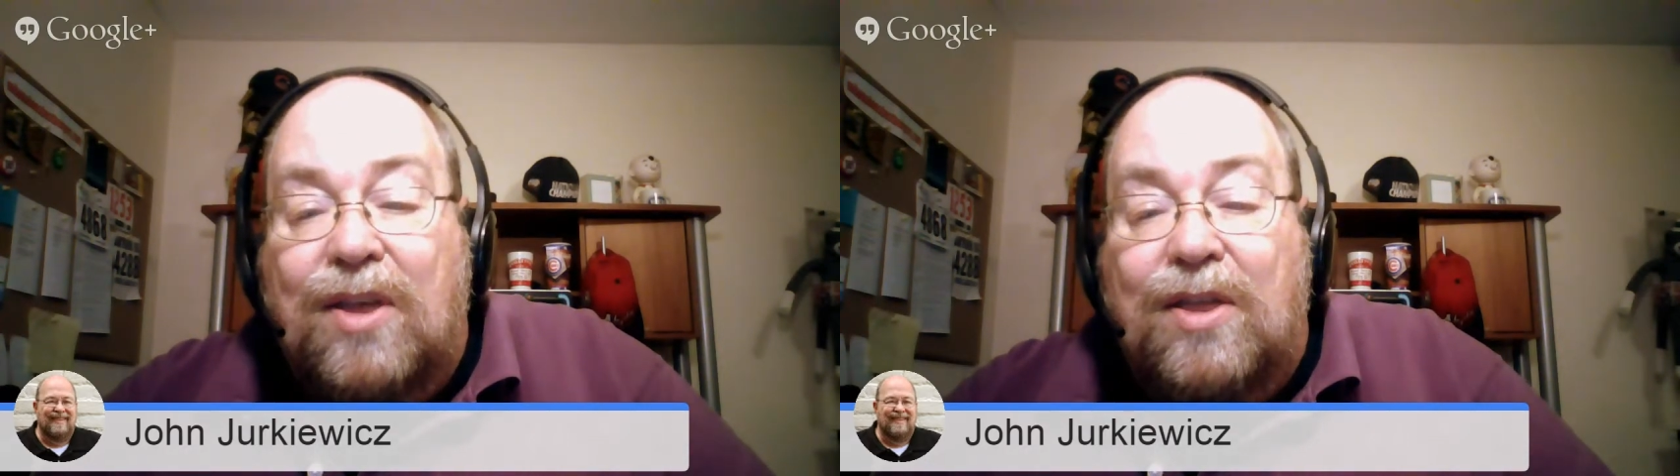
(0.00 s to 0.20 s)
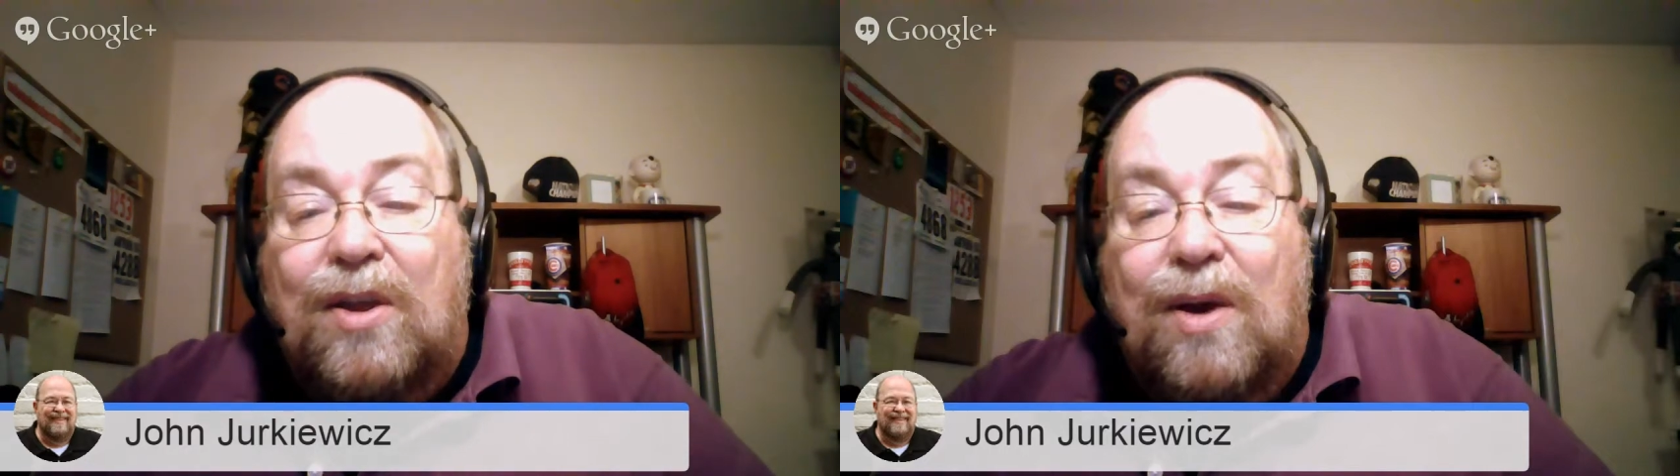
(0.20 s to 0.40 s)

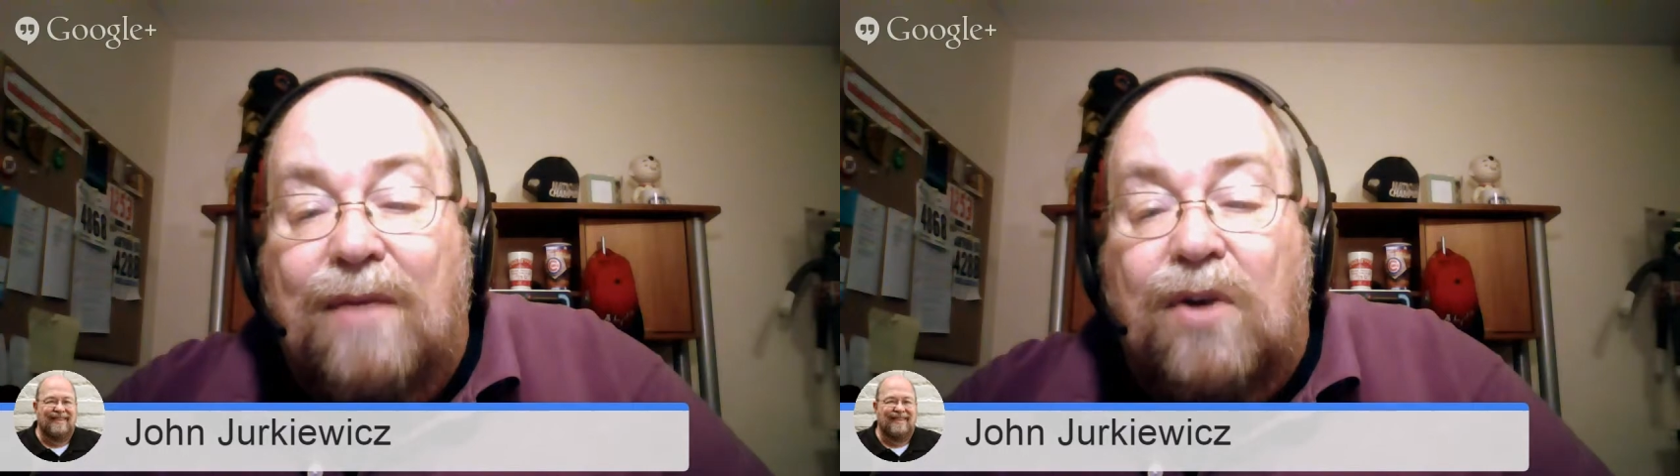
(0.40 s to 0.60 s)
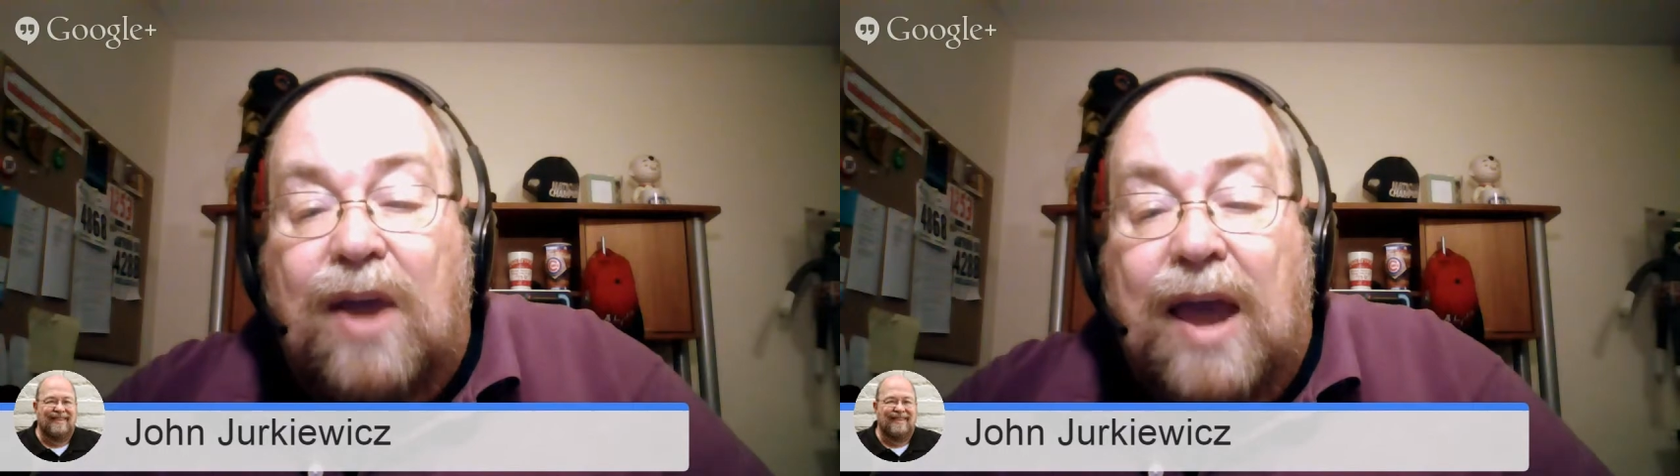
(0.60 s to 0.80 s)
than there
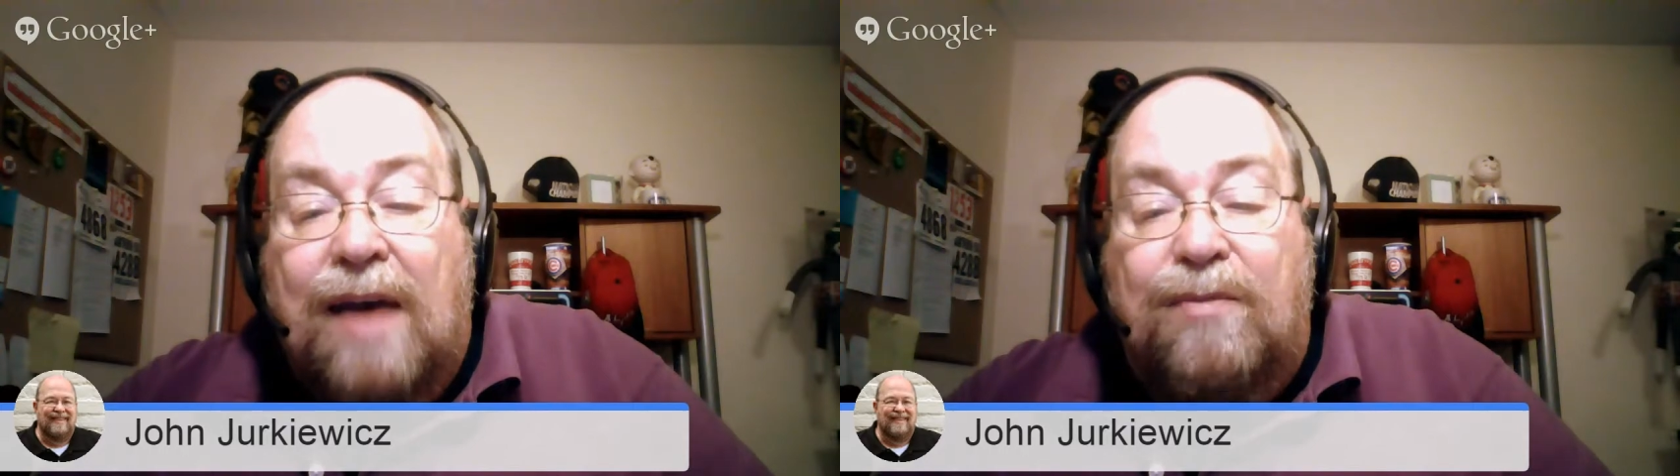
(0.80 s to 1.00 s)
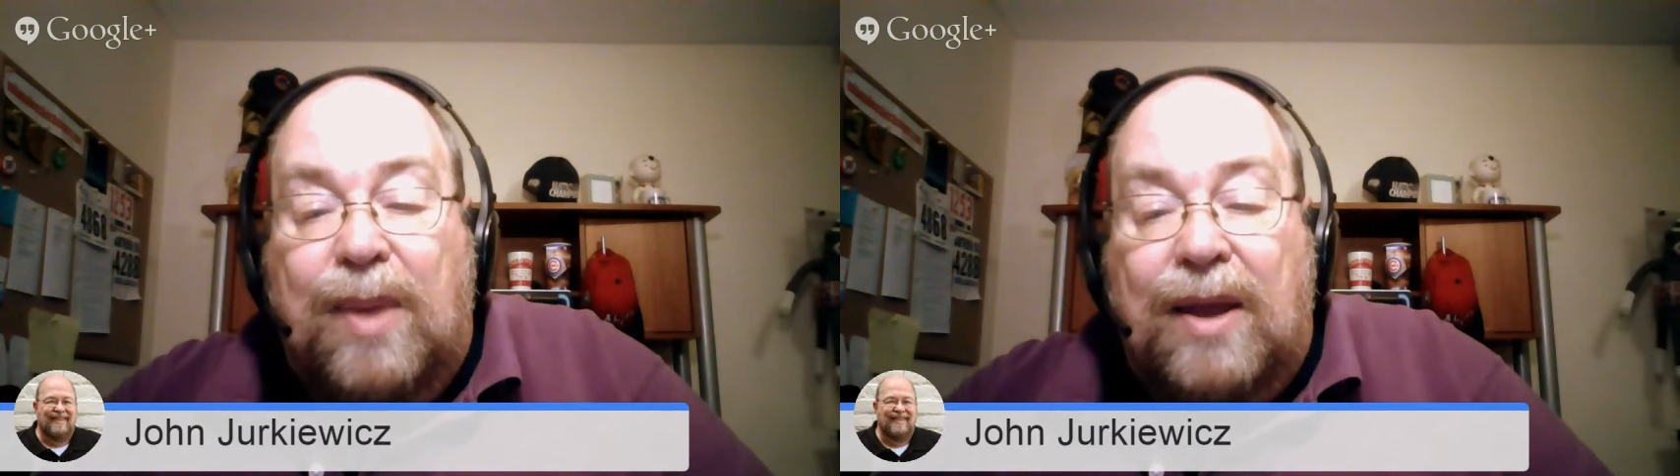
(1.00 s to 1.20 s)
ever
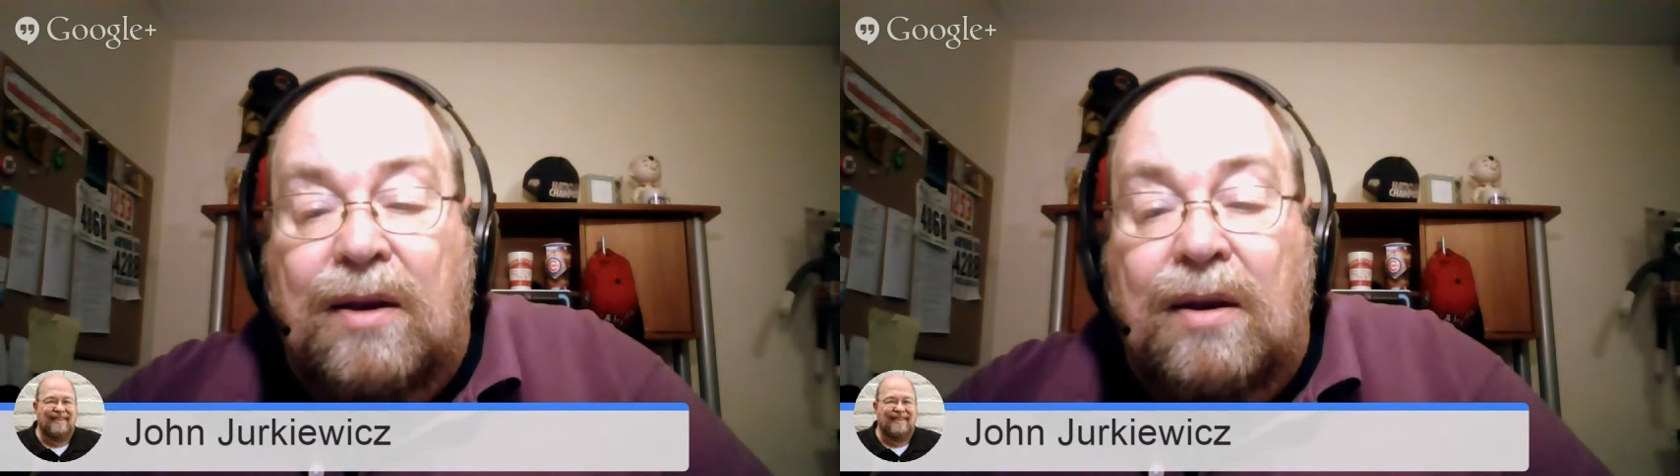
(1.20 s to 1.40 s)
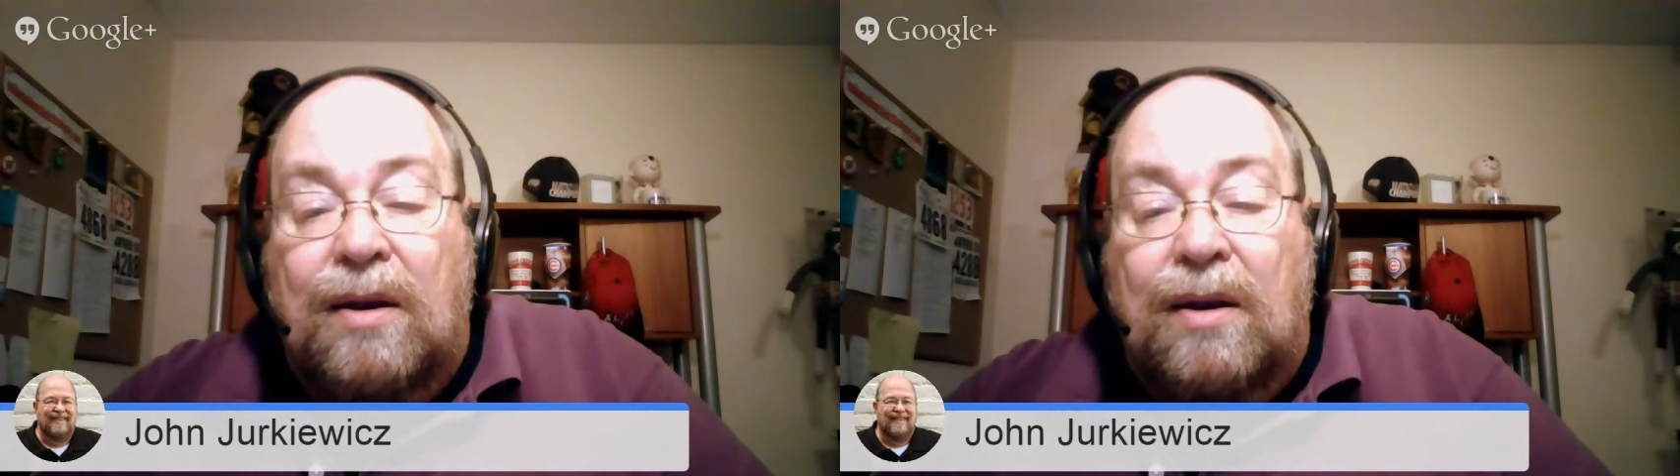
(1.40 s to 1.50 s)
have been.